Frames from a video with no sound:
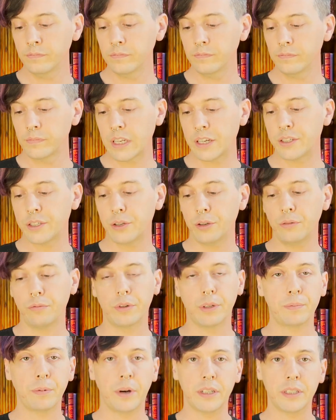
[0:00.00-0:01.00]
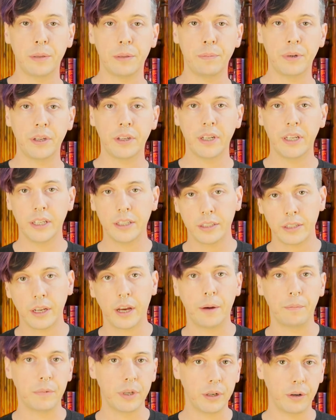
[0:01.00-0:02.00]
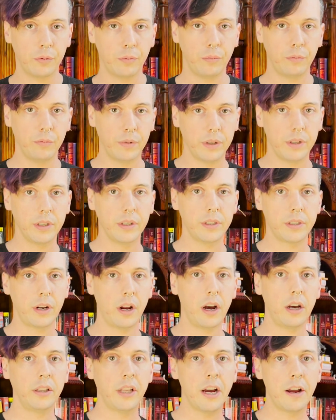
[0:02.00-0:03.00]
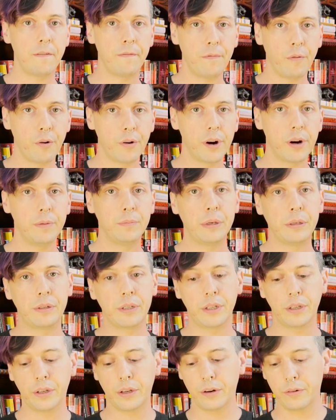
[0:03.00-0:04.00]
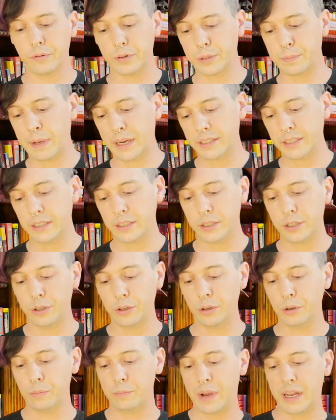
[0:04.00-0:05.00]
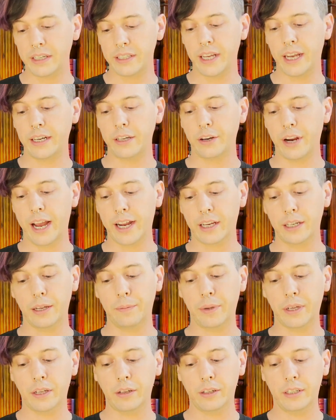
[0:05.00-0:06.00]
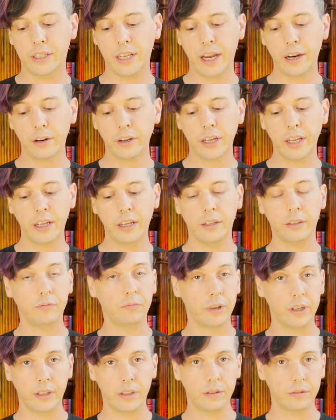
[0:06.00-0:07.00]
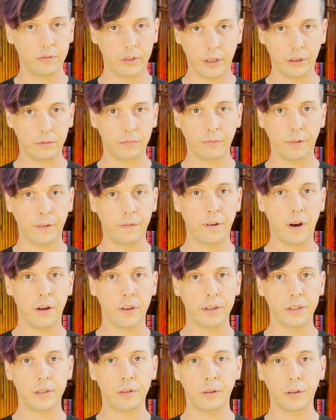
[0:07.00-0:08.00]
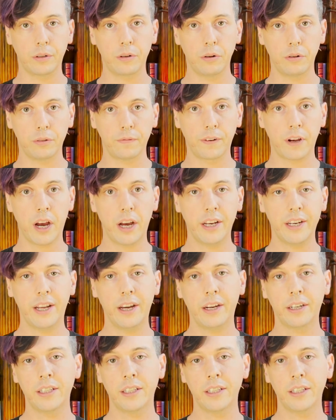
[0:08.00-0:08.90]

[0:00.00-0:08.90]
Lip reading: Student responsibilities. It is an online forum. You still are expected to maintain your academic integrity and follow the student code of conduct.